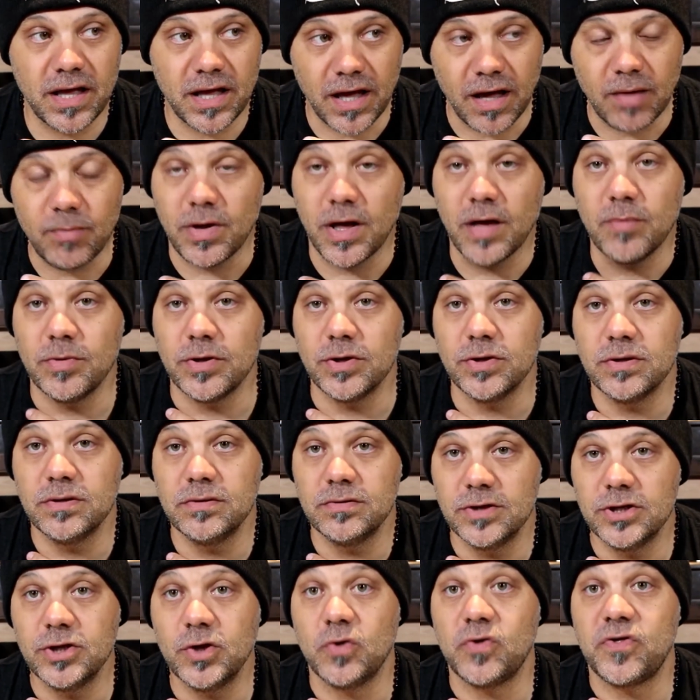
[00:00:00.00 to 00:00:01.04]
a
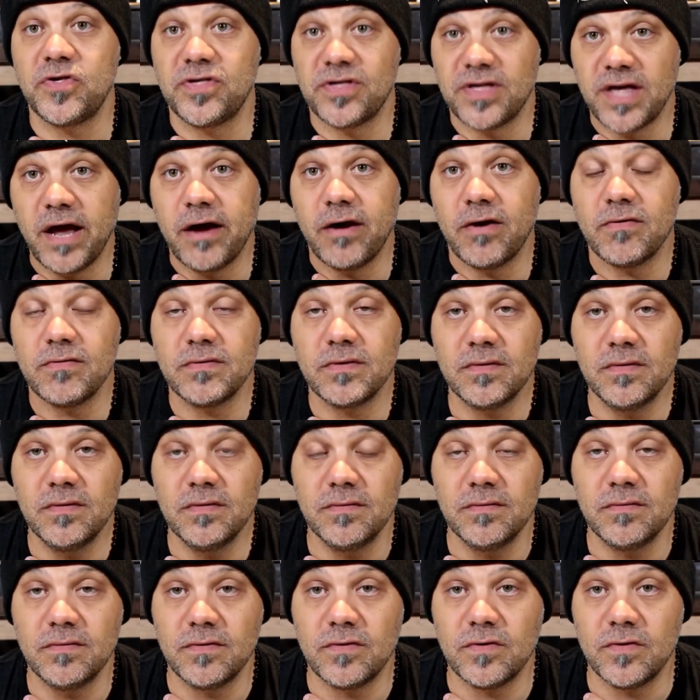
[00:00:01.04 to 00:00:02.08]
little scared
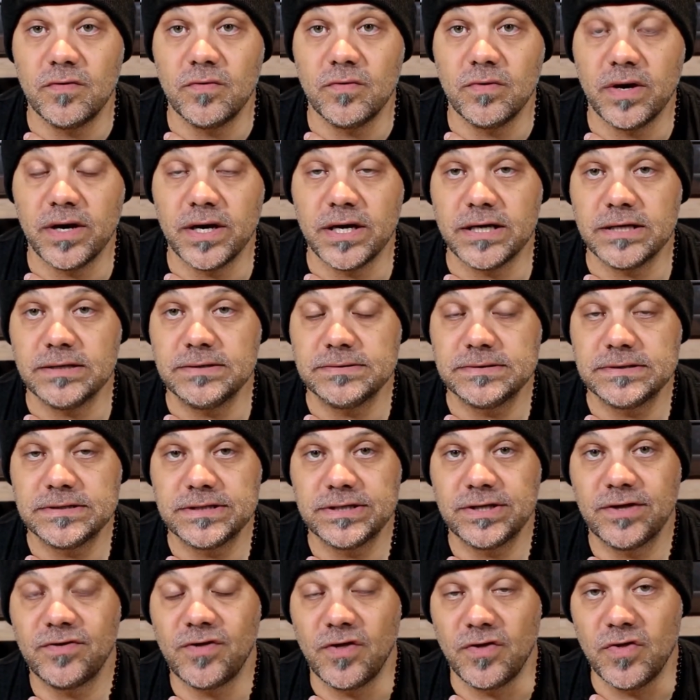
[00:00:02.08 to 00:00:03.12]
to
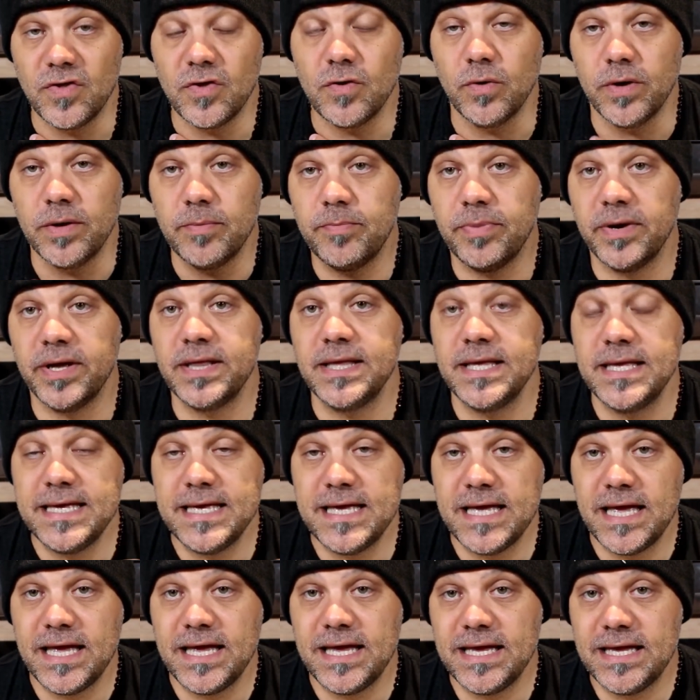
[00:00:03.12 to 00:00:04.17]
do it, but
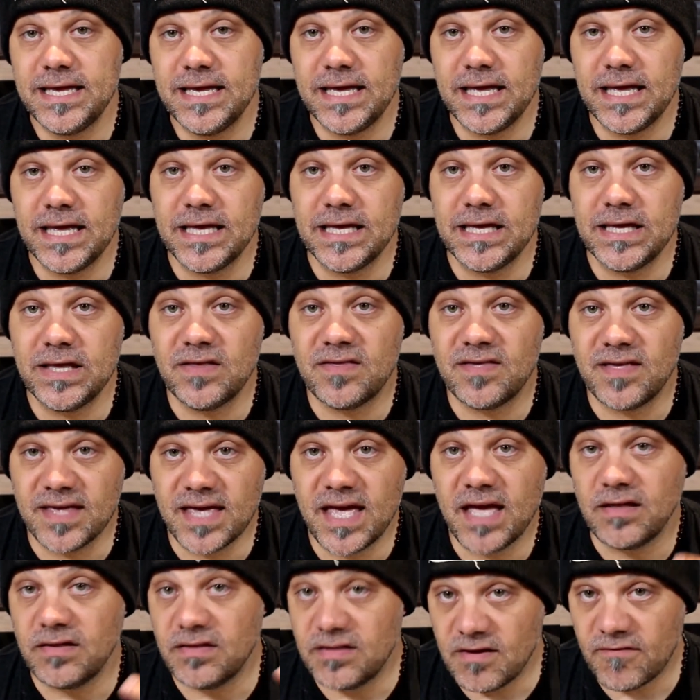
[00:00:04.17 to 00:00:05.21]
to
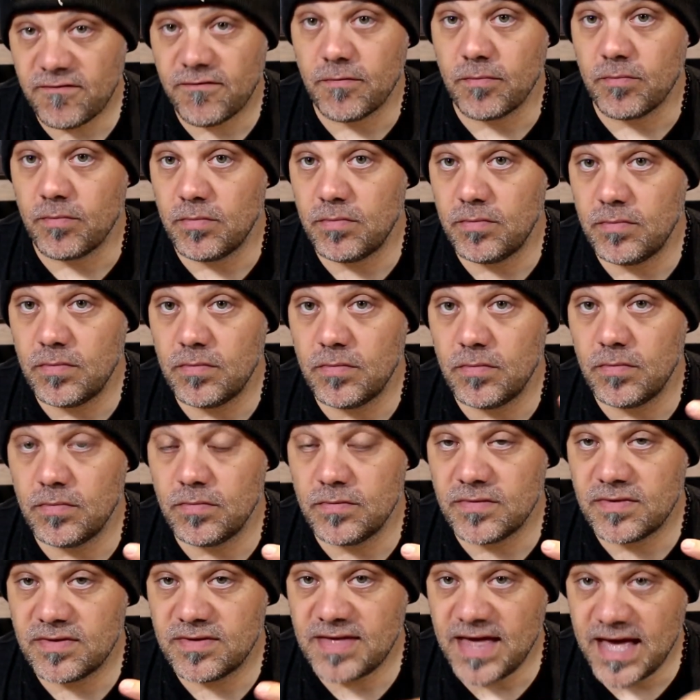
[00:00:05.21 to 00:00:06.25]
get different
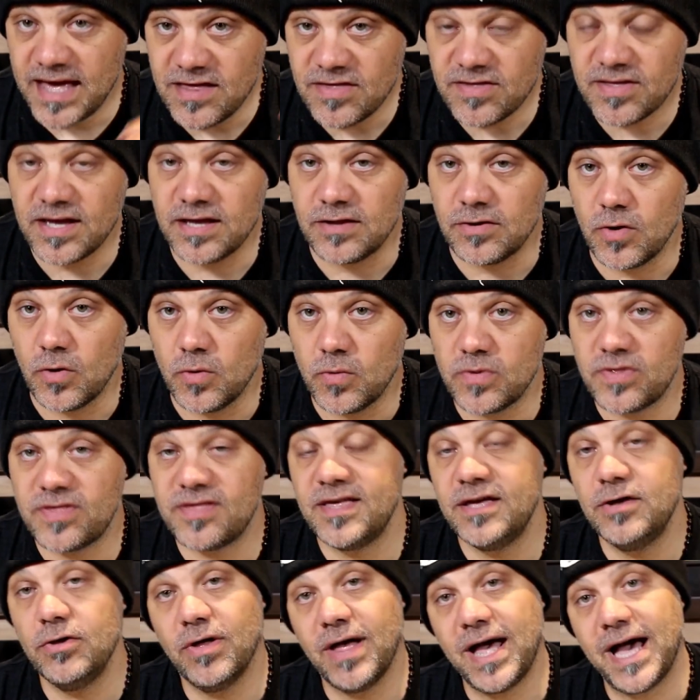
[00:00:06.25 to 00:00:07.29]
tasting notes,
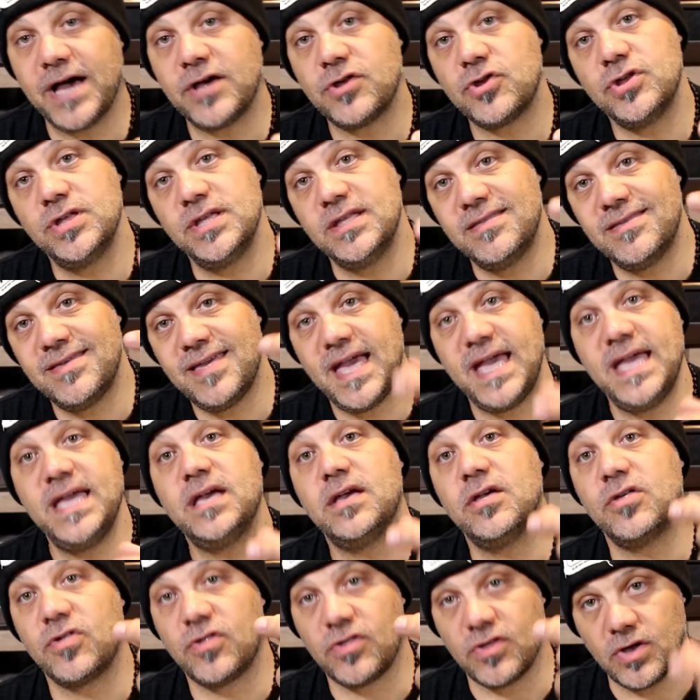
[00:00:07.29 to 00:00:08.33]
he'll actually
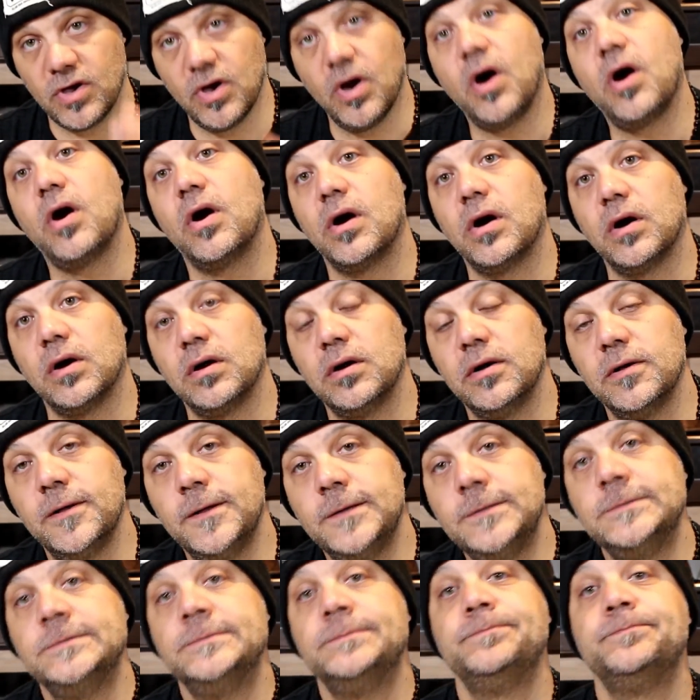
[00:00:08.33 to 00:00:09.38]
take a cigar,
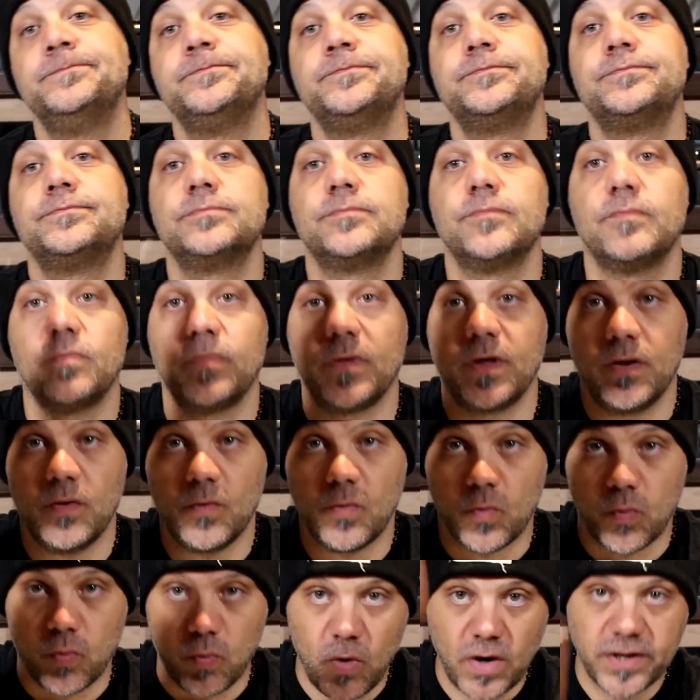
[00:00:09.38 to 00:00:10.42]

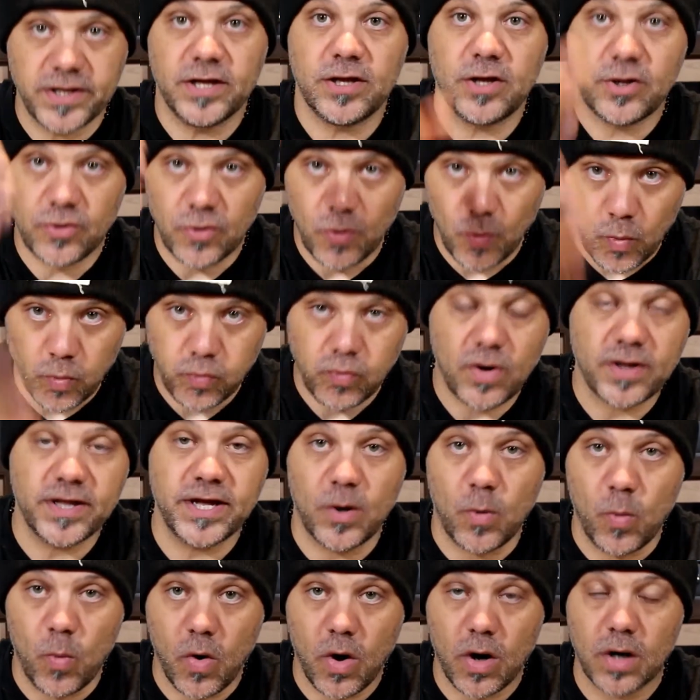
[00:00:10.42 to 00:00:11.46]
run it under
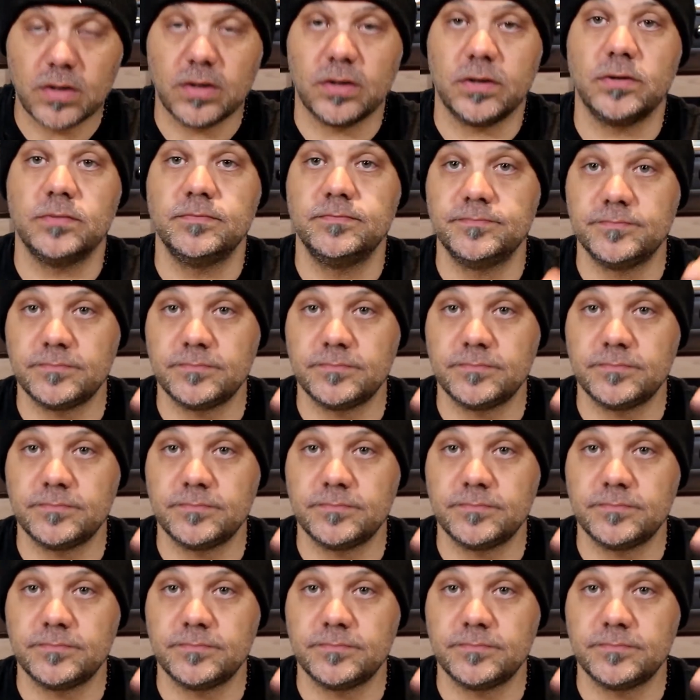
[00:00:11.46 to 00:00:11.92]
running water